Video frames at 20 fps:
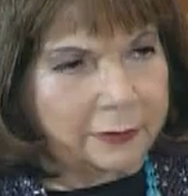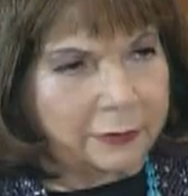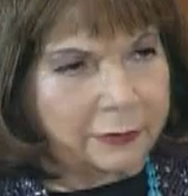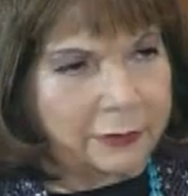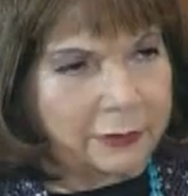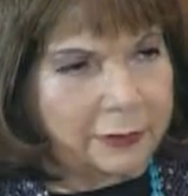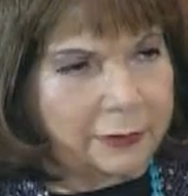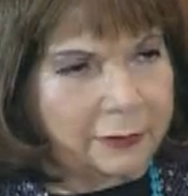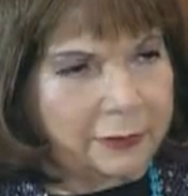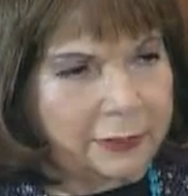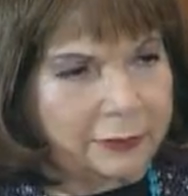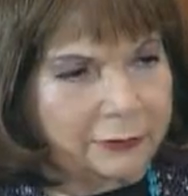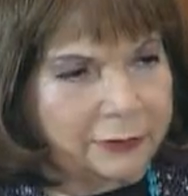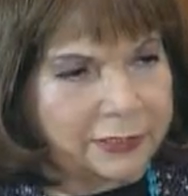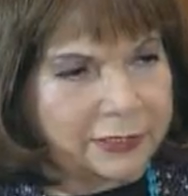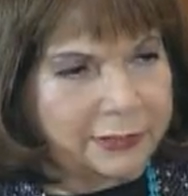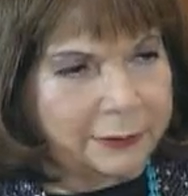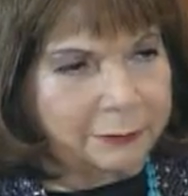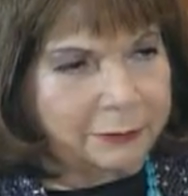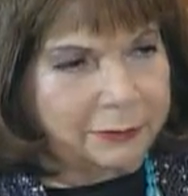there are some
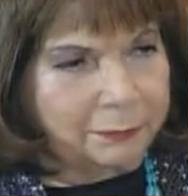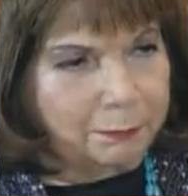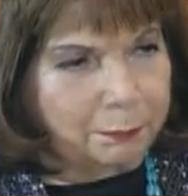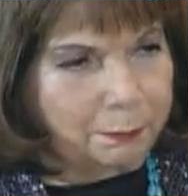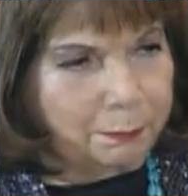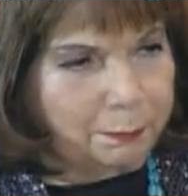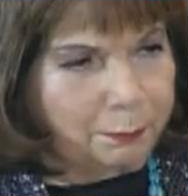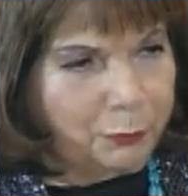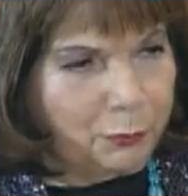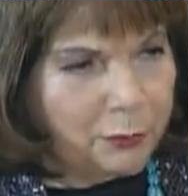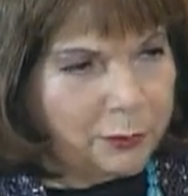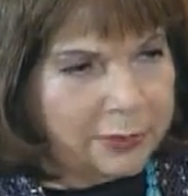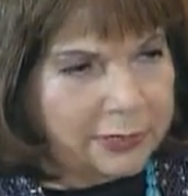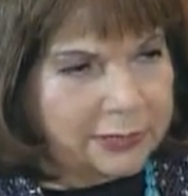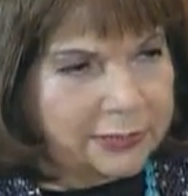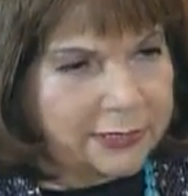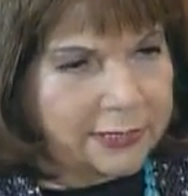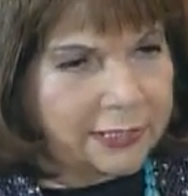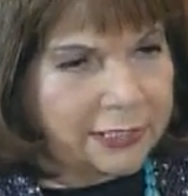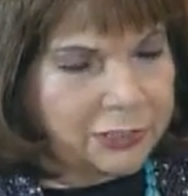points in
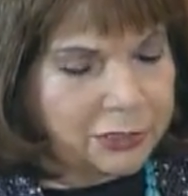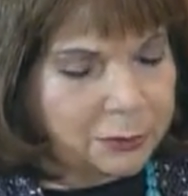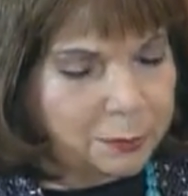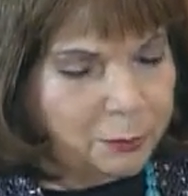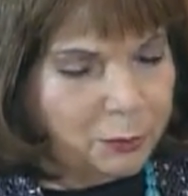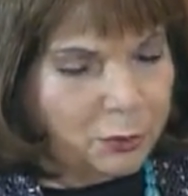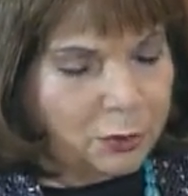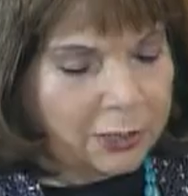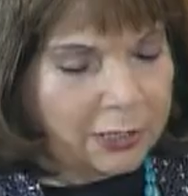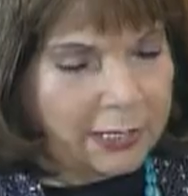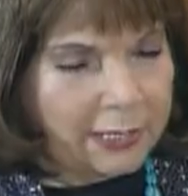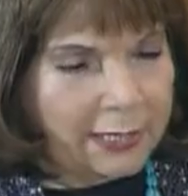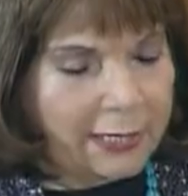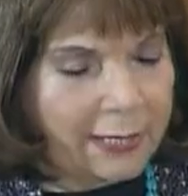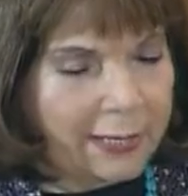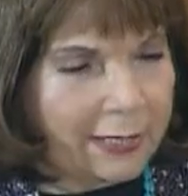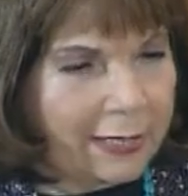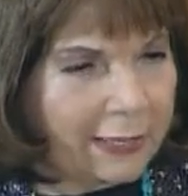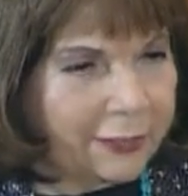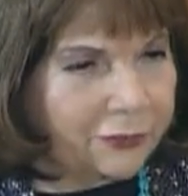this book, and I, I
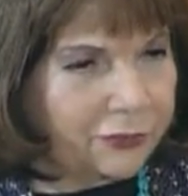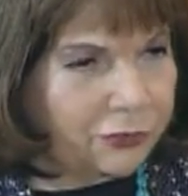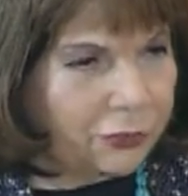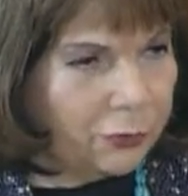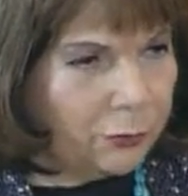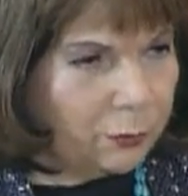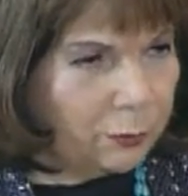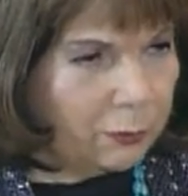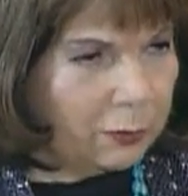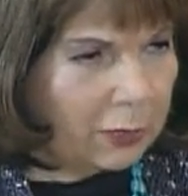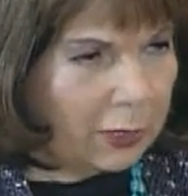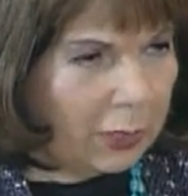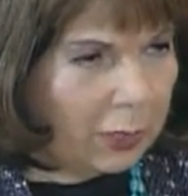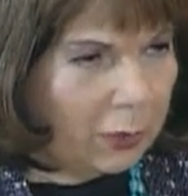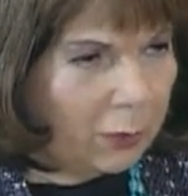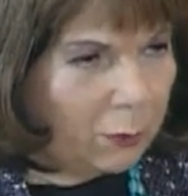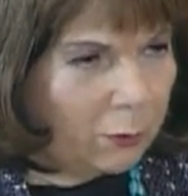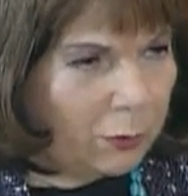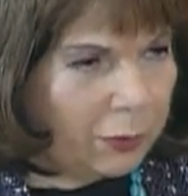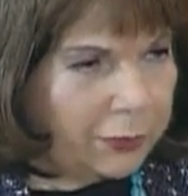don't want
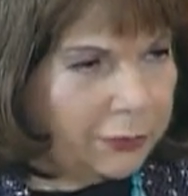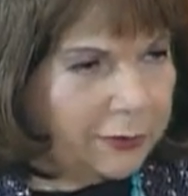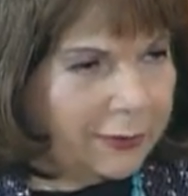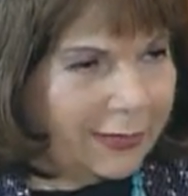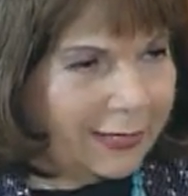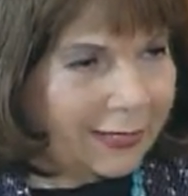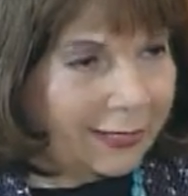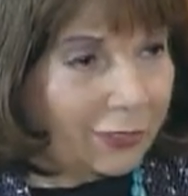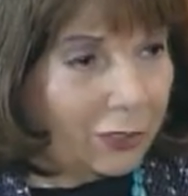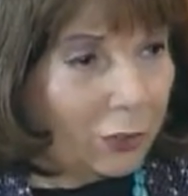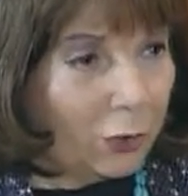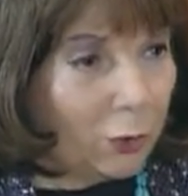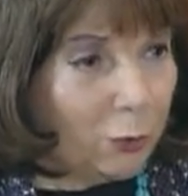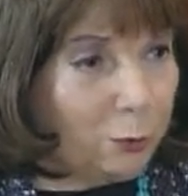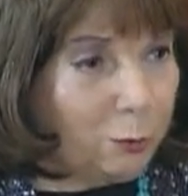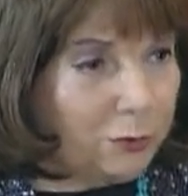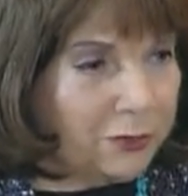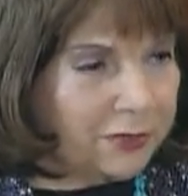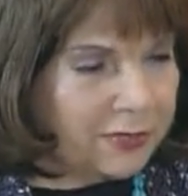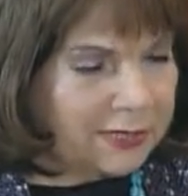to like open the
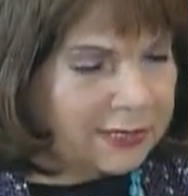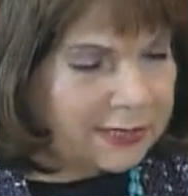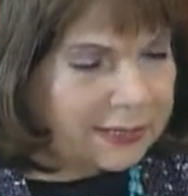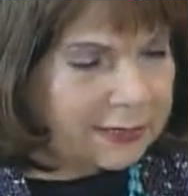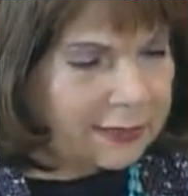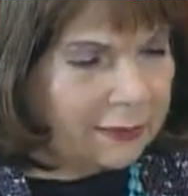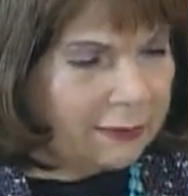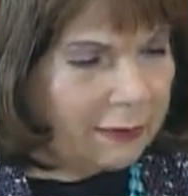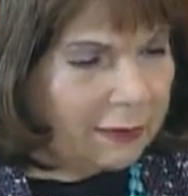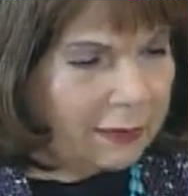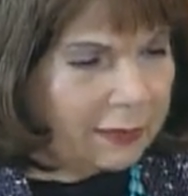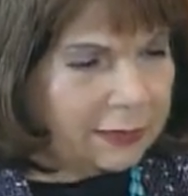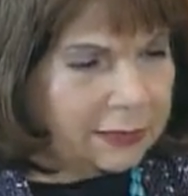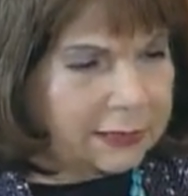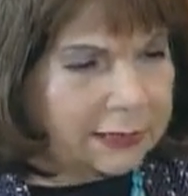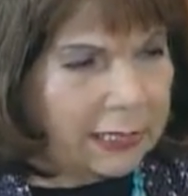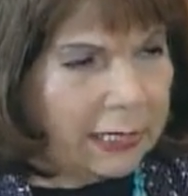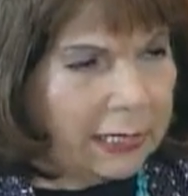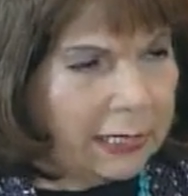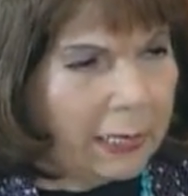scars,
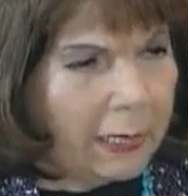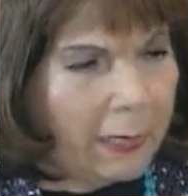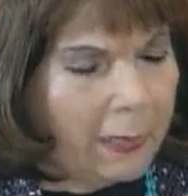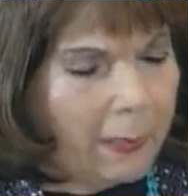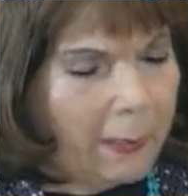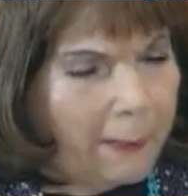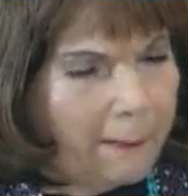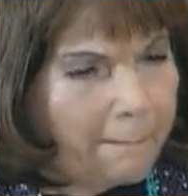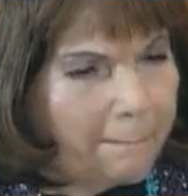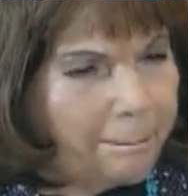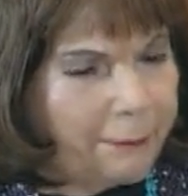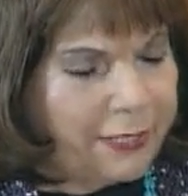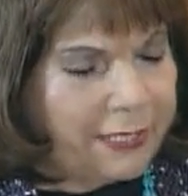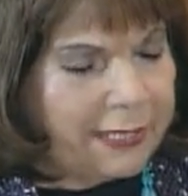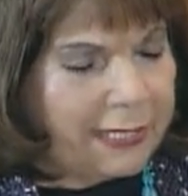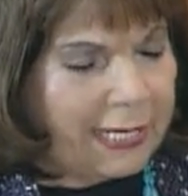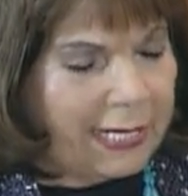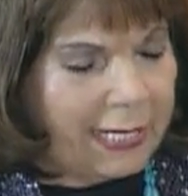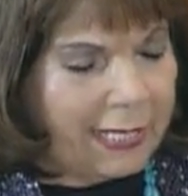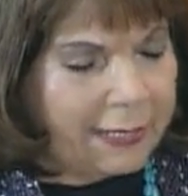but
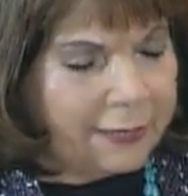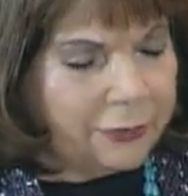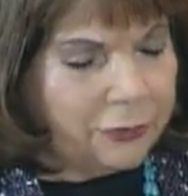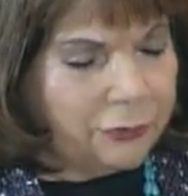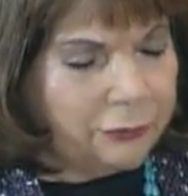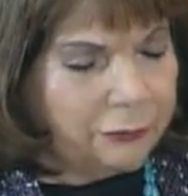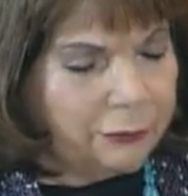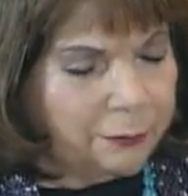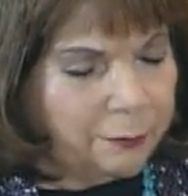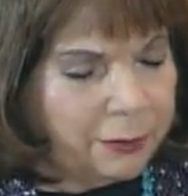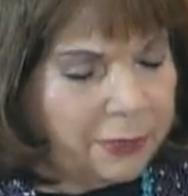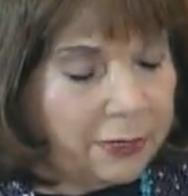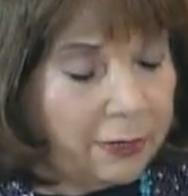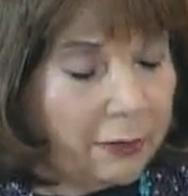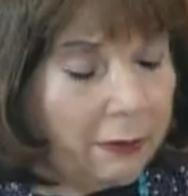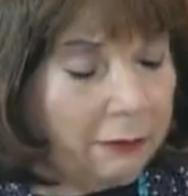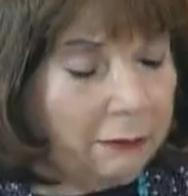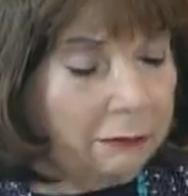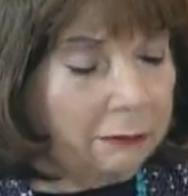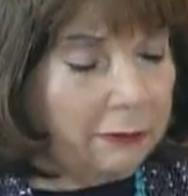it had to have been
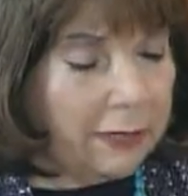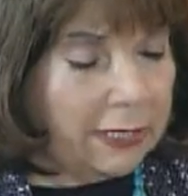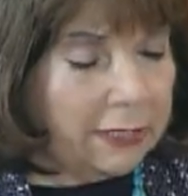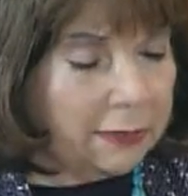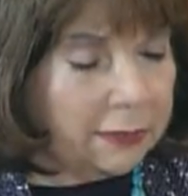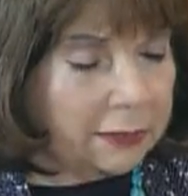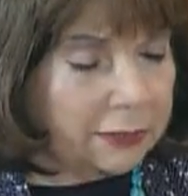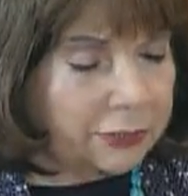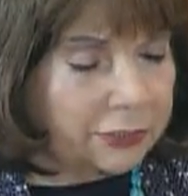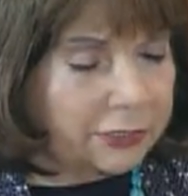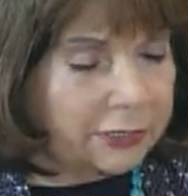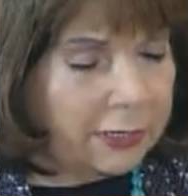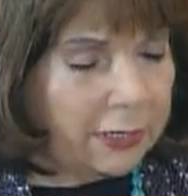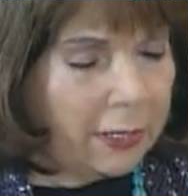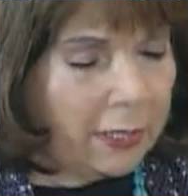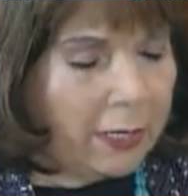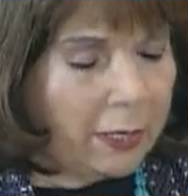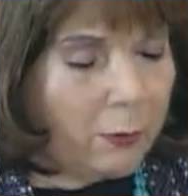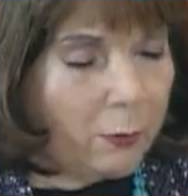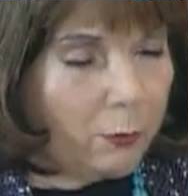horrendous
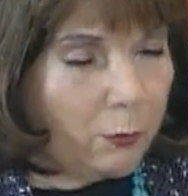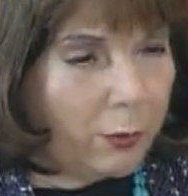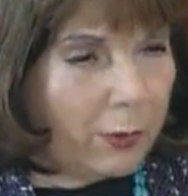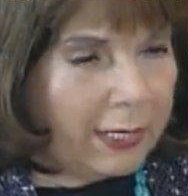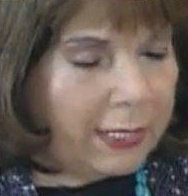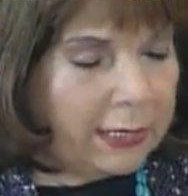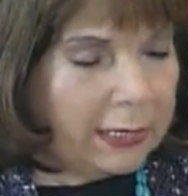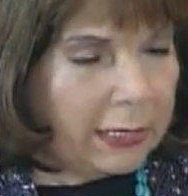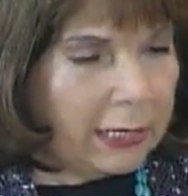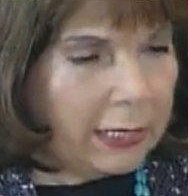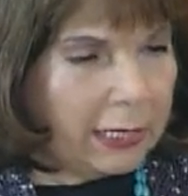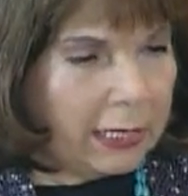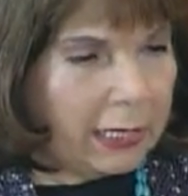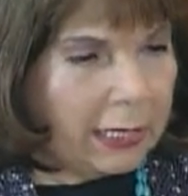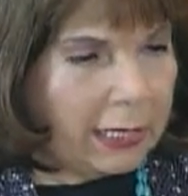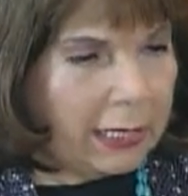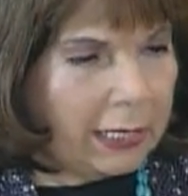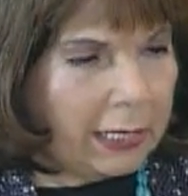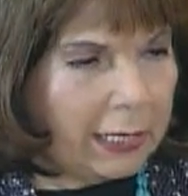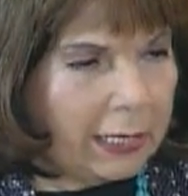when
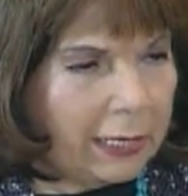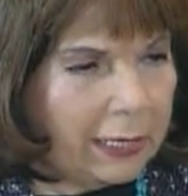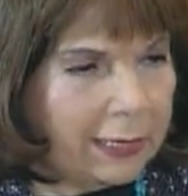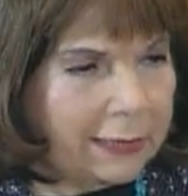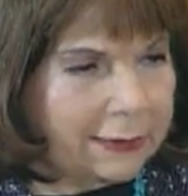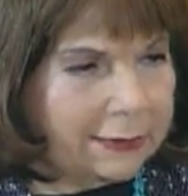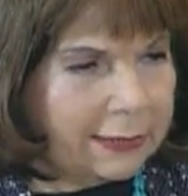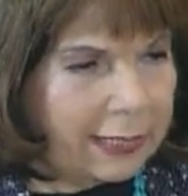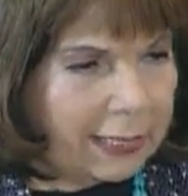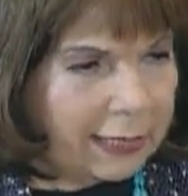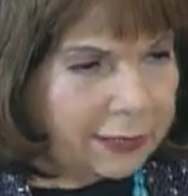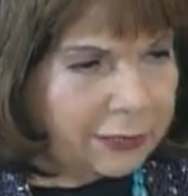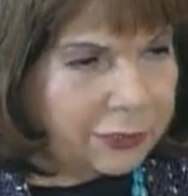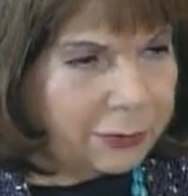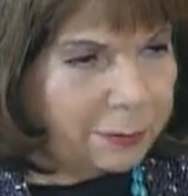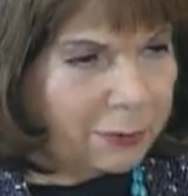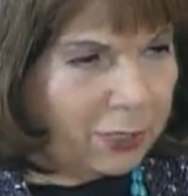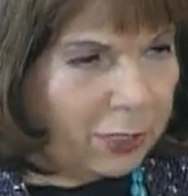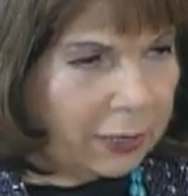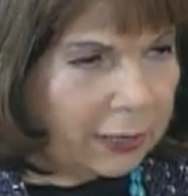Dan's
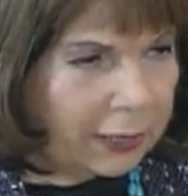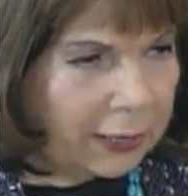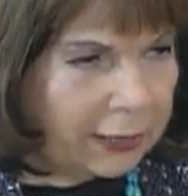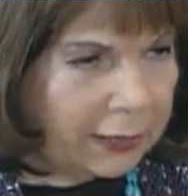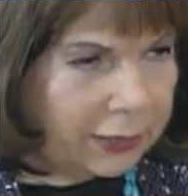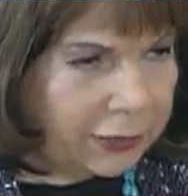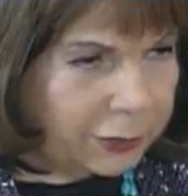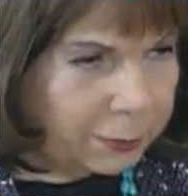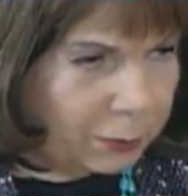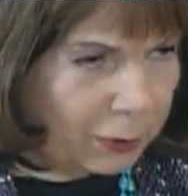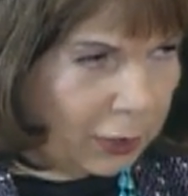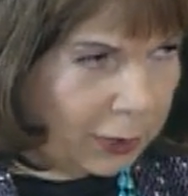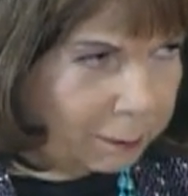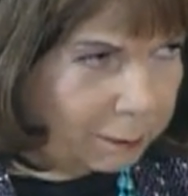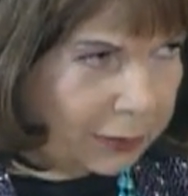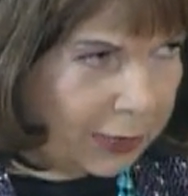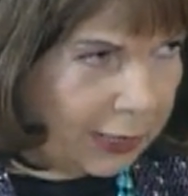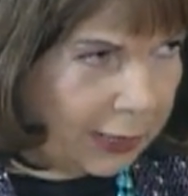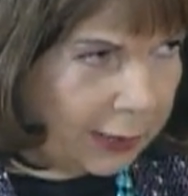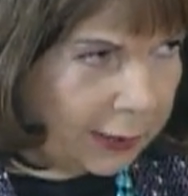body is brought
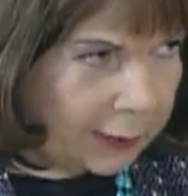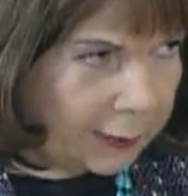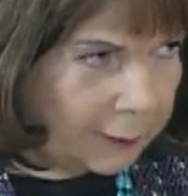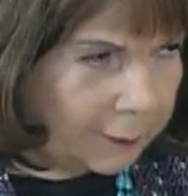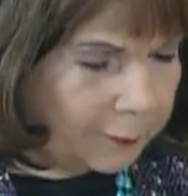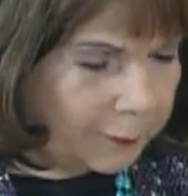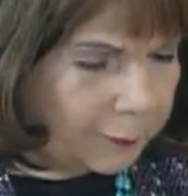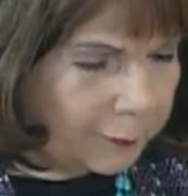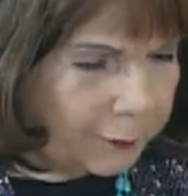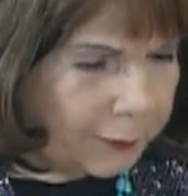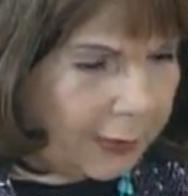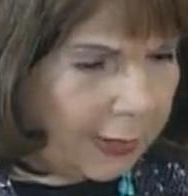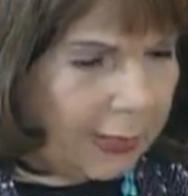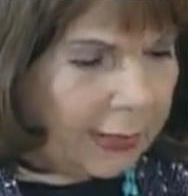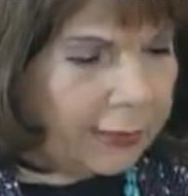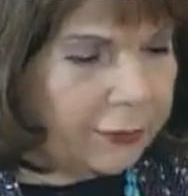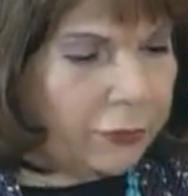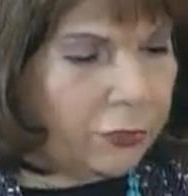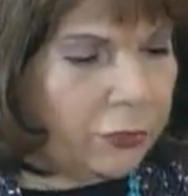back and